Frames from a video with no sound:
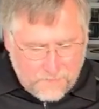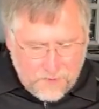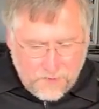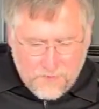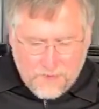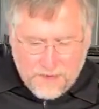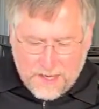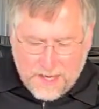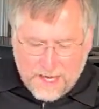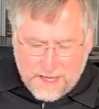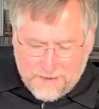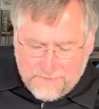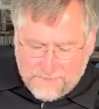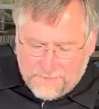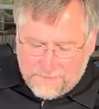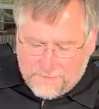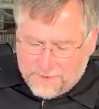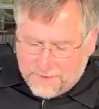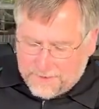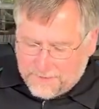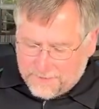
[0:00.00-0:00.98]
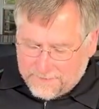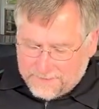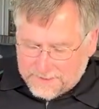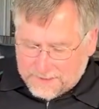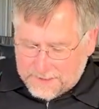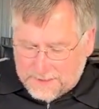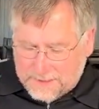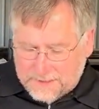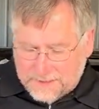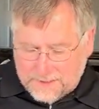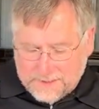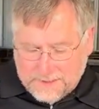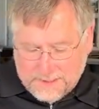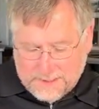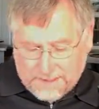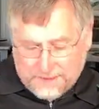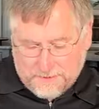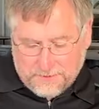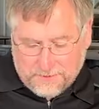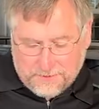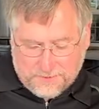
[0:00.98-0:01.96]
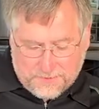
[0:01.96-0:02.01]
We have in front of us here
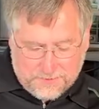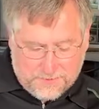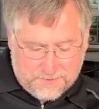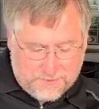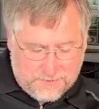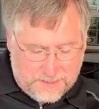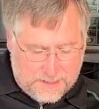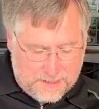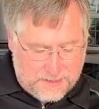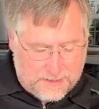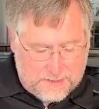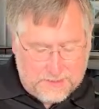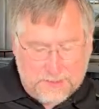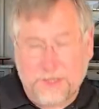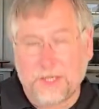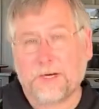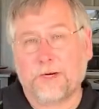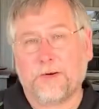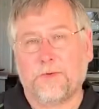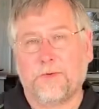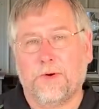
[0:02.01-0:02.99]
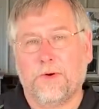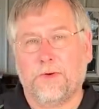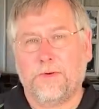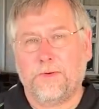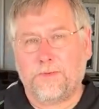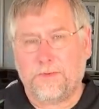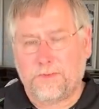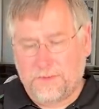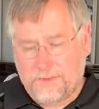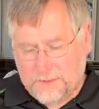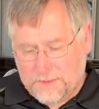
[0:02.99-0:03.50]
a whole chuck roll